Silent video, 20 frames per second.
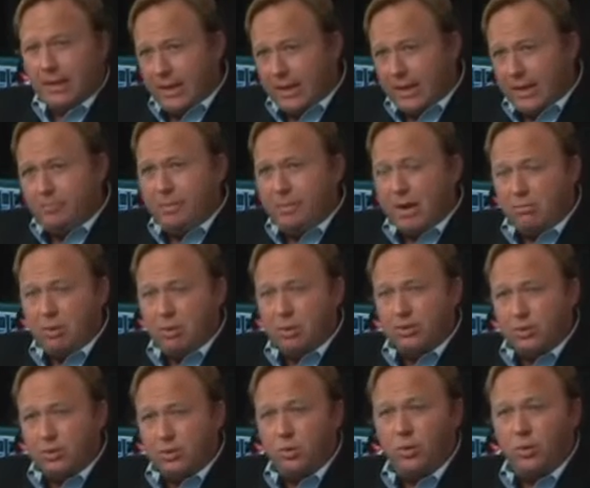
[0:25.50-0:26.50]
in a
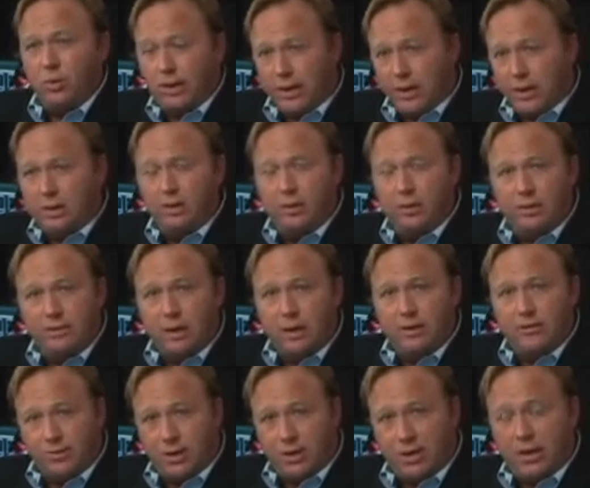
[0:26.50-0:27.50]
public school, in a
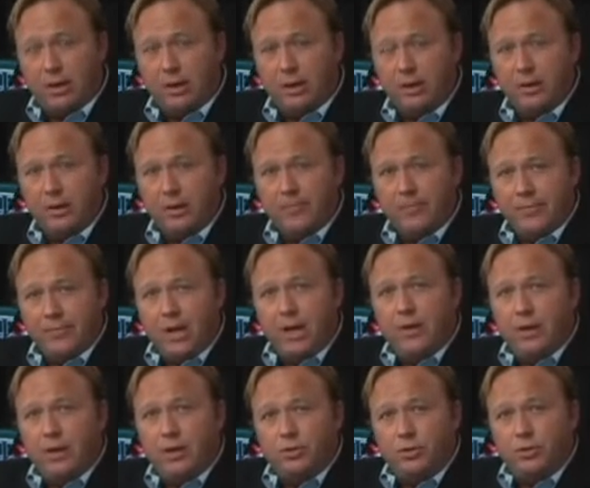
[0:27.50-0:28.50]
university,
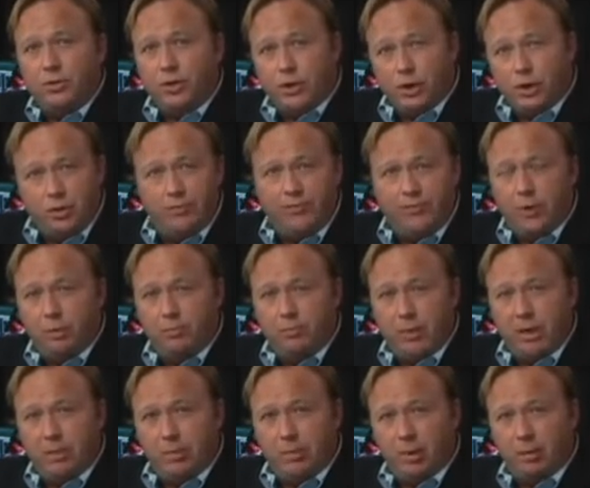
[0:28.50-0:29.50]
and then shoot a few
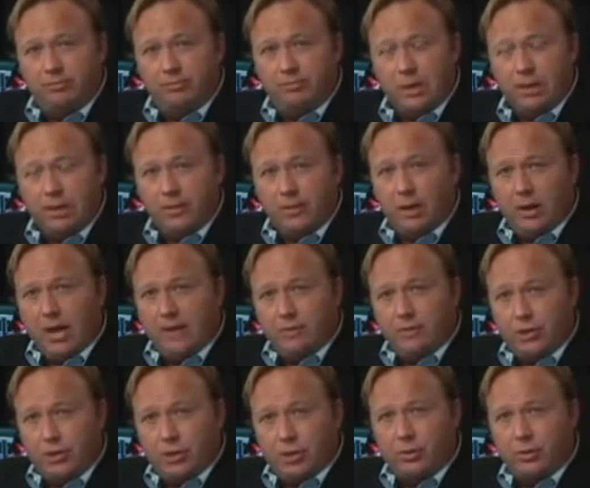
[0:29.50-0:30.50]
people. They'll
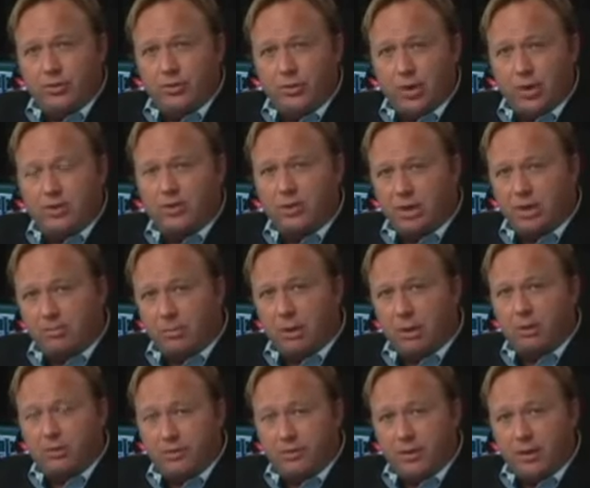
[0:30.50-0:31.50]
have a shooter dressed
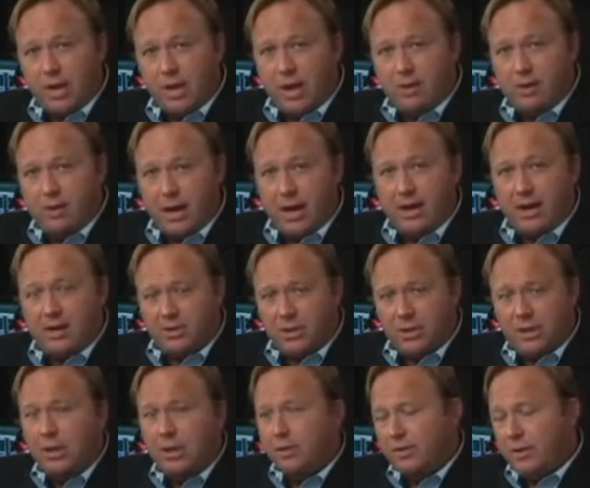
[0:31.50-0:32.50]
similar to the
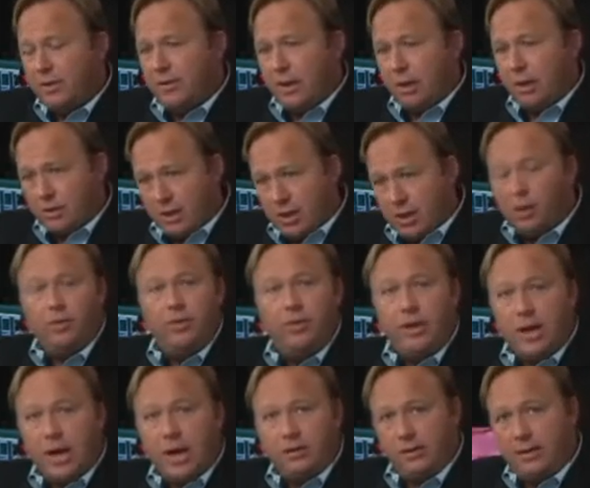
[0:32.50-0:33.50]
nutcase. Then they'll kill
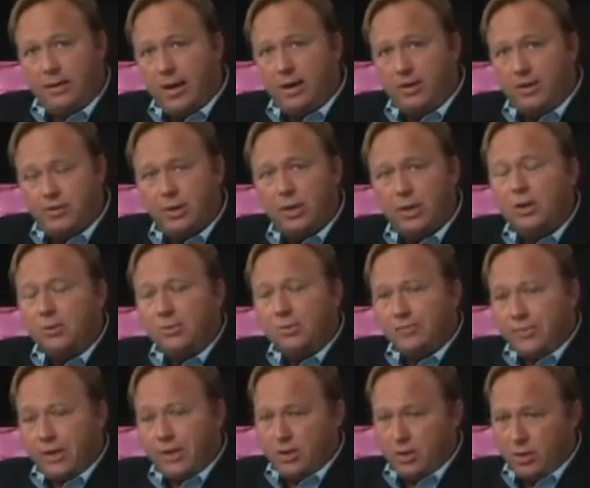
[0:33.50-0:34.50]
the nutcase
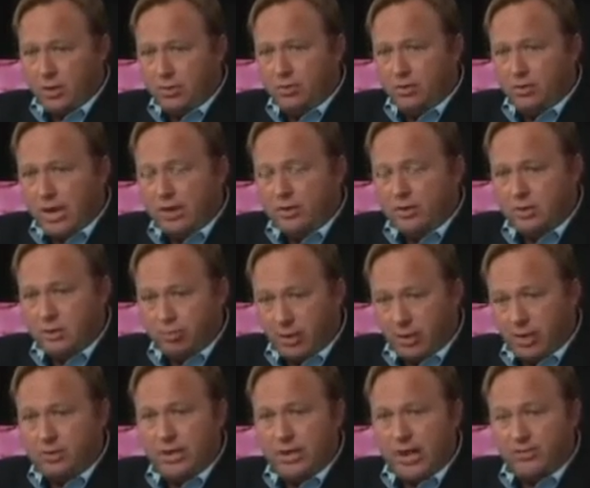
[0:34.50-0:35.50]
and use that as a
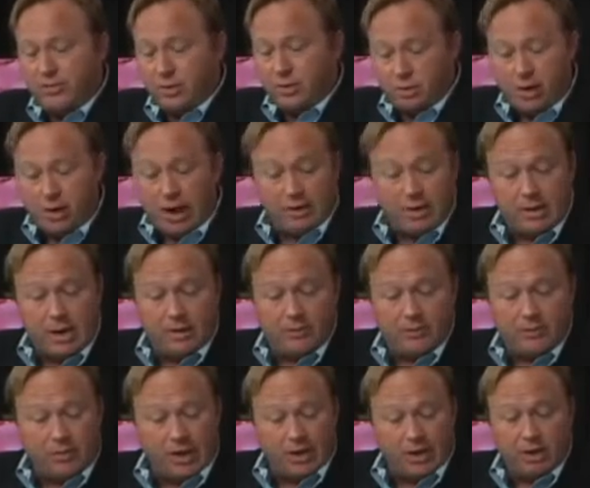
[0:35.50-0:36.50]
pretext to crack down
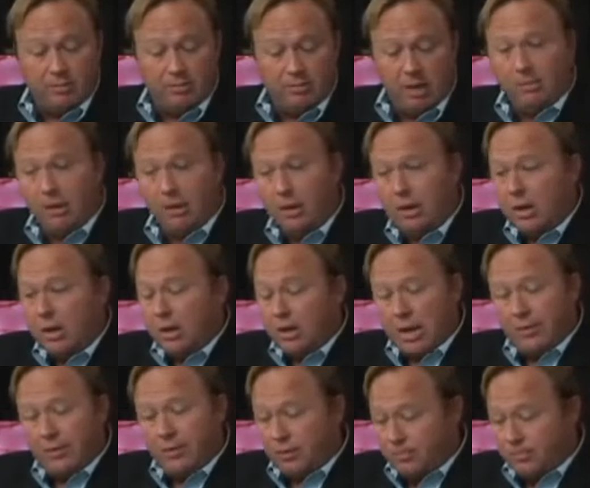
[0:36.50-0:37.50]
on the Second Amendment.
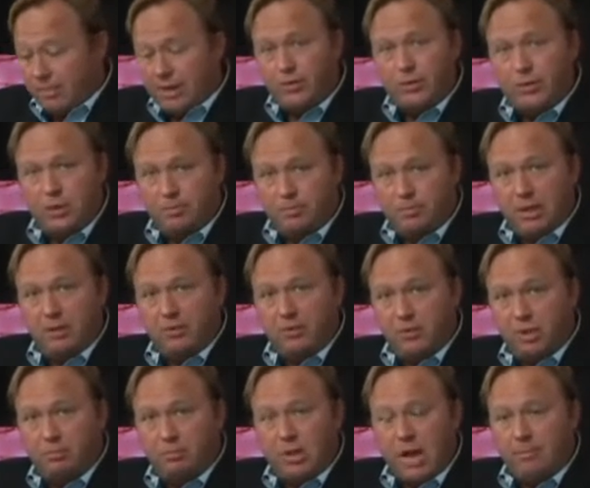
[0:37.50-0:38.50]
Now, this may just be
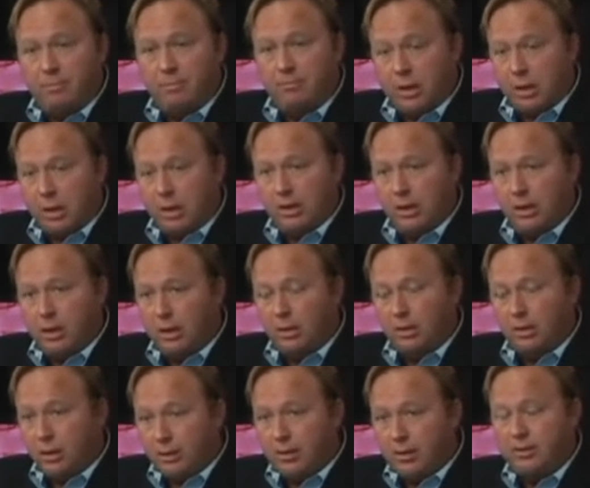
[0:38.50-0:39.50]
some type of mentally
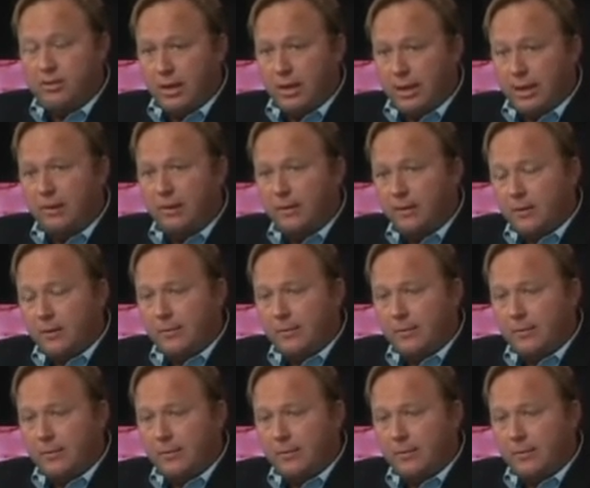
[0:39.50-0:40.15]
ill lunatic